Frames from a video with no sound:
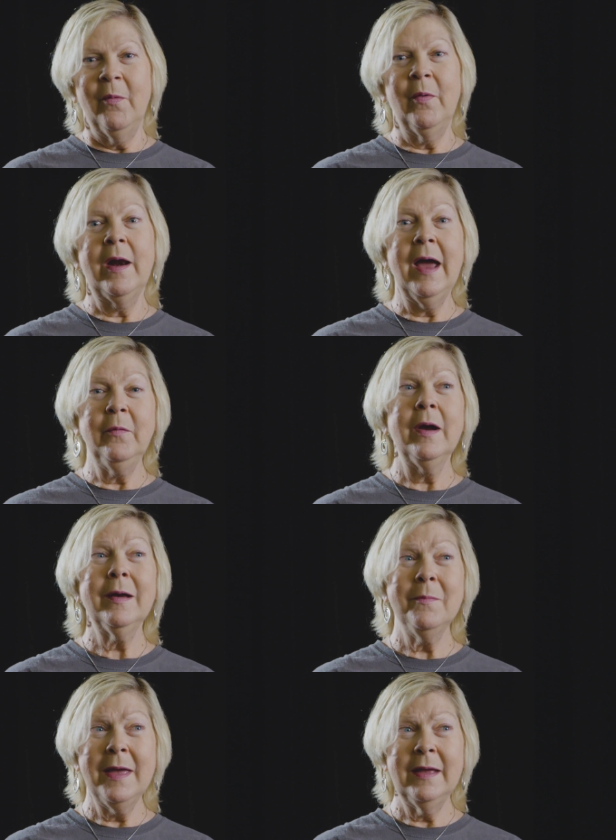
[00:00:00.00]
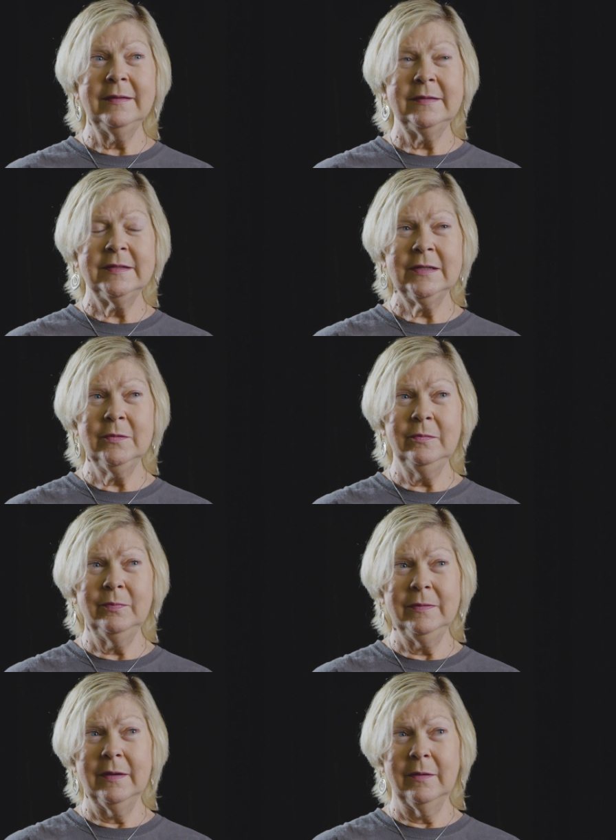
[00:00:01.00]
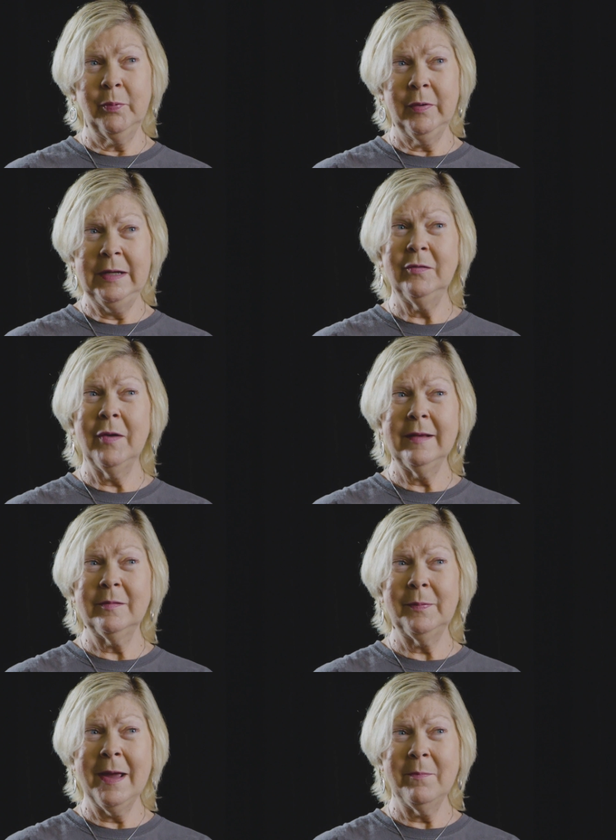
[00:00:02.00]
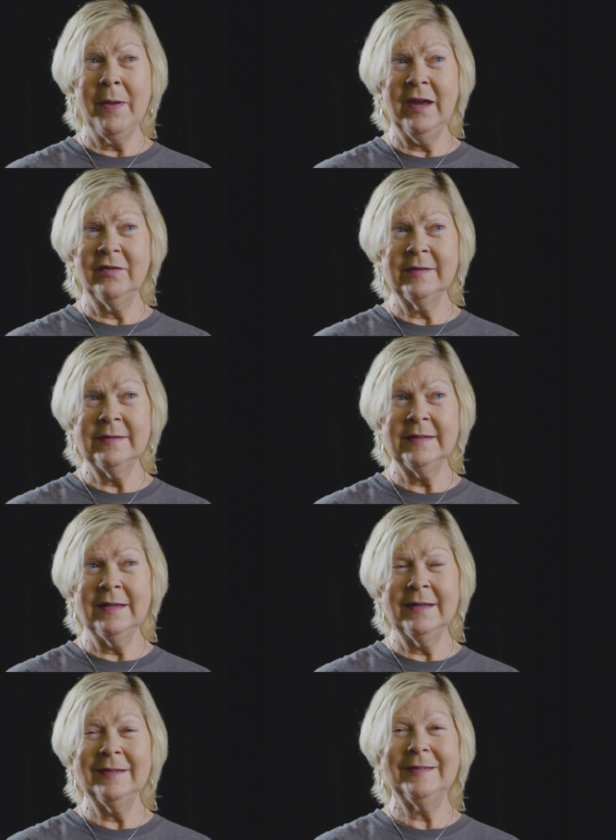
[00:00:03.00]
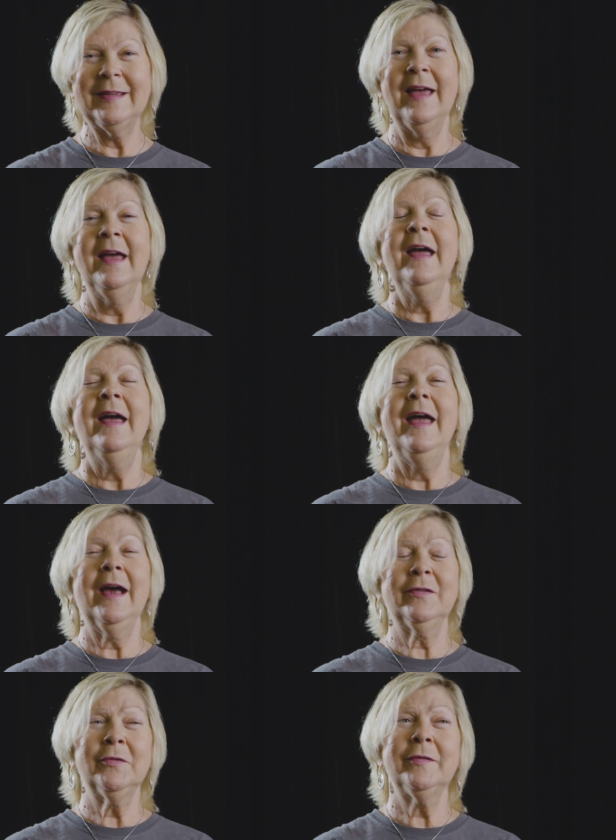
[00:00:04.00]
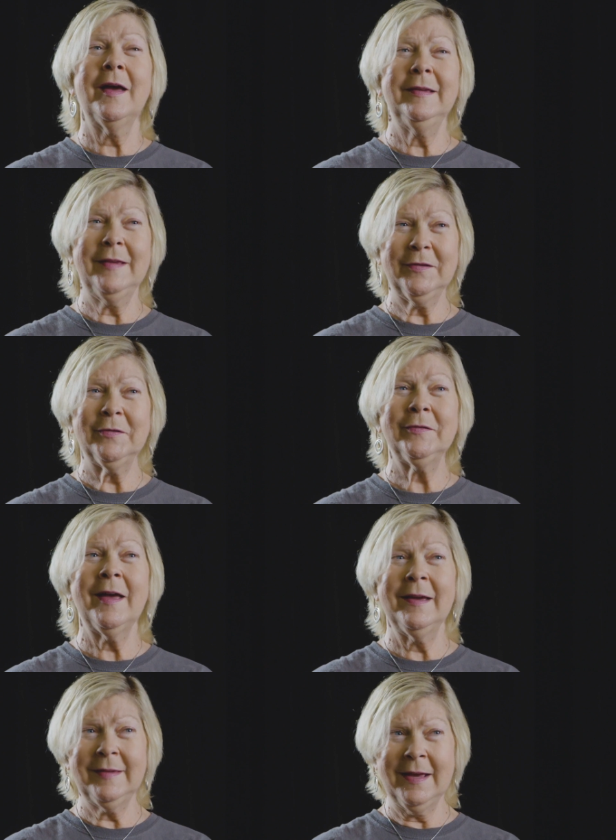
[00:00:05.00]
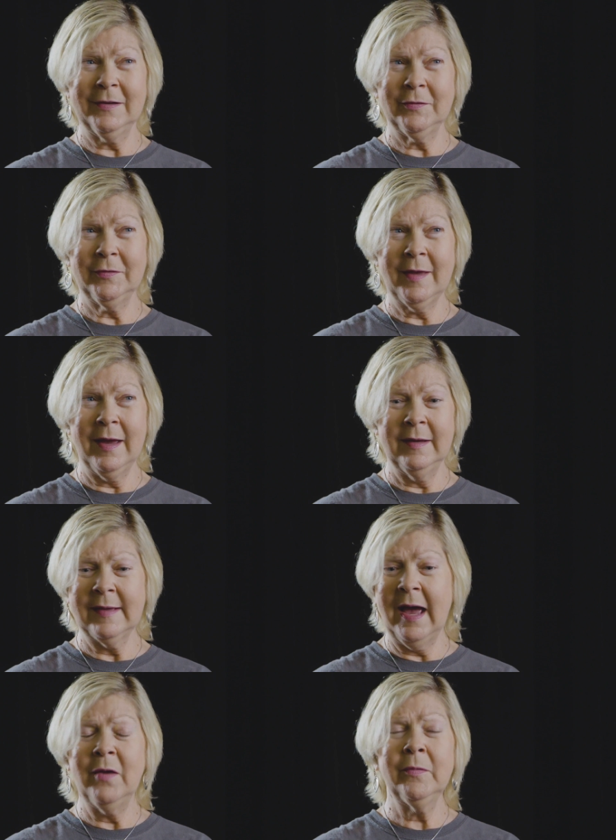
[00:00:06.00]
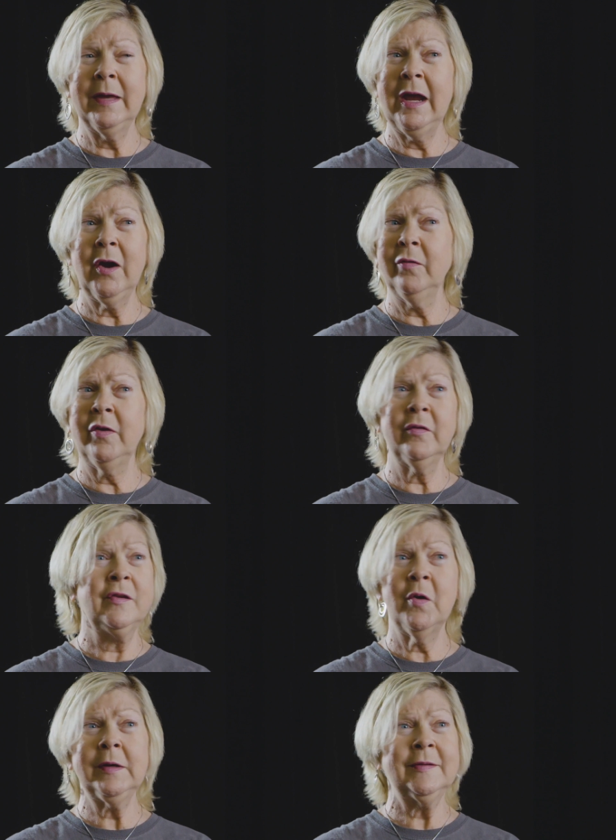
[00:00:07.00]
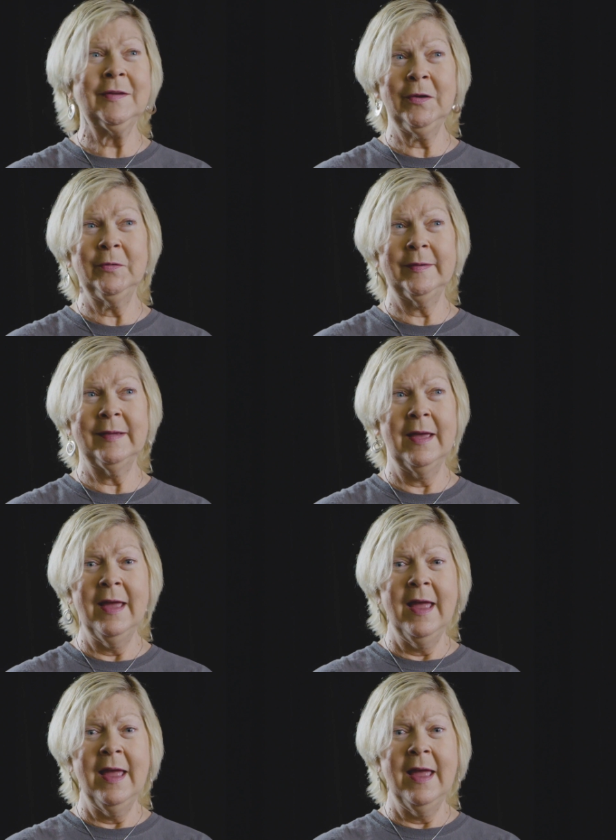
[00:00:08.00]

What I recommend to pre-transplant patients is exercise, exercise, exercise. I don't care, there's no excuse.